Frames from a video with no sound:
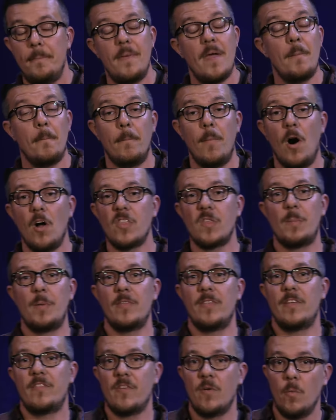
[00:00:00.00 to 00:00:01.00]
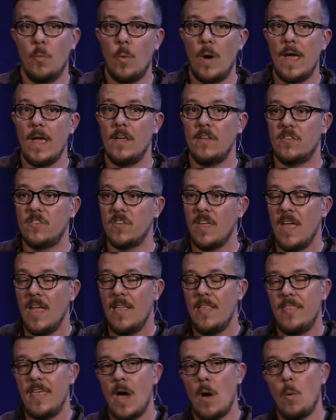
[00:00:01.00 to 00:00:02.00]
multiple different ways
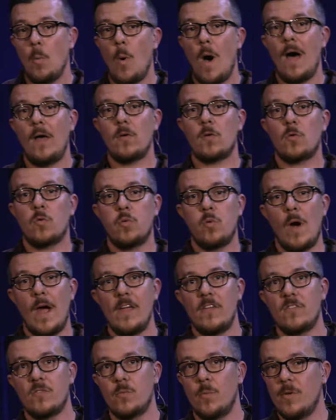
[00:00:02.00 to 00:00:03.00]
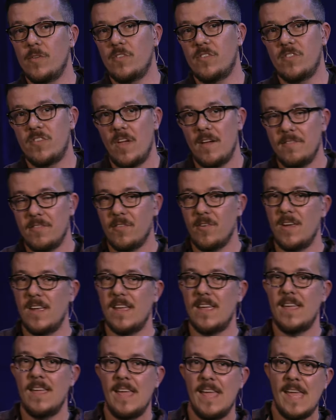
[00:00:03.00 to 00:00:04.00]
that while Christ was
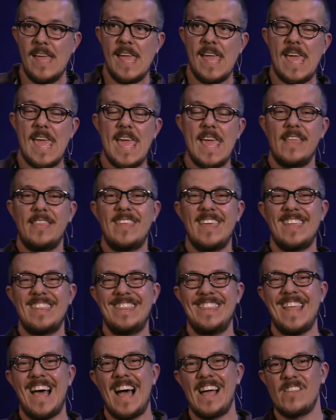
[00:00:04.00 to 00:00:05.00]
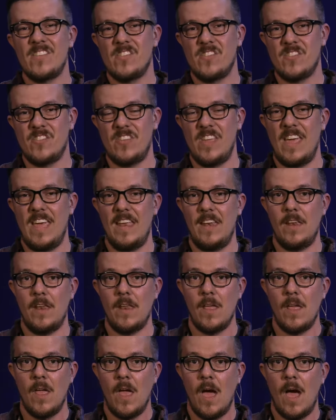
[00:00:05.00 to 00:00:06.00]
suffering, he did not
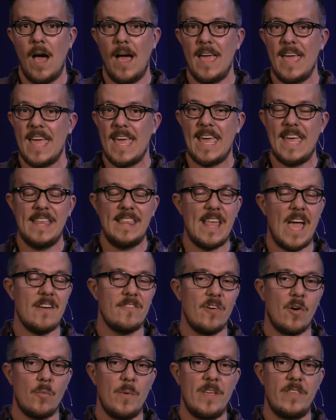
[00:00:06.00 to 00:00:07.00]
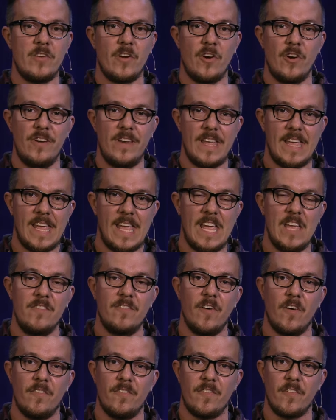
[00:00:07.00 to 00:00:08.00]
sin. Uh, he never returned
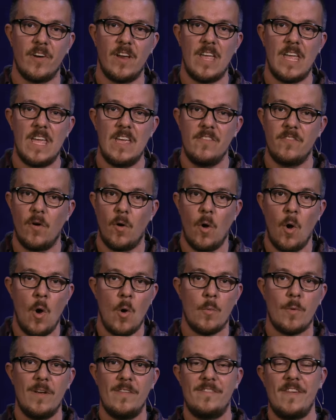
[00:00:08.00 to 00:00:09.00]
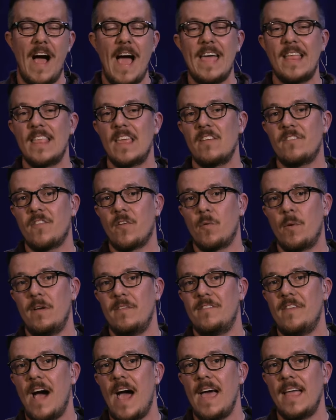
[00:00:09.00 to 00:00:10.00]
evil for evil, reviling for
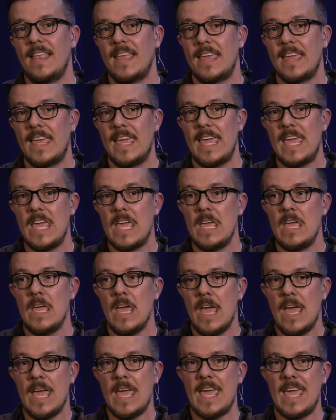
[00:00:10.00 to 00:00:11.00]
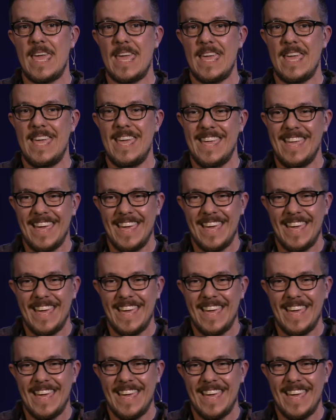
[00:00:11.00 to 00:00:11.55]
reviling. He, he,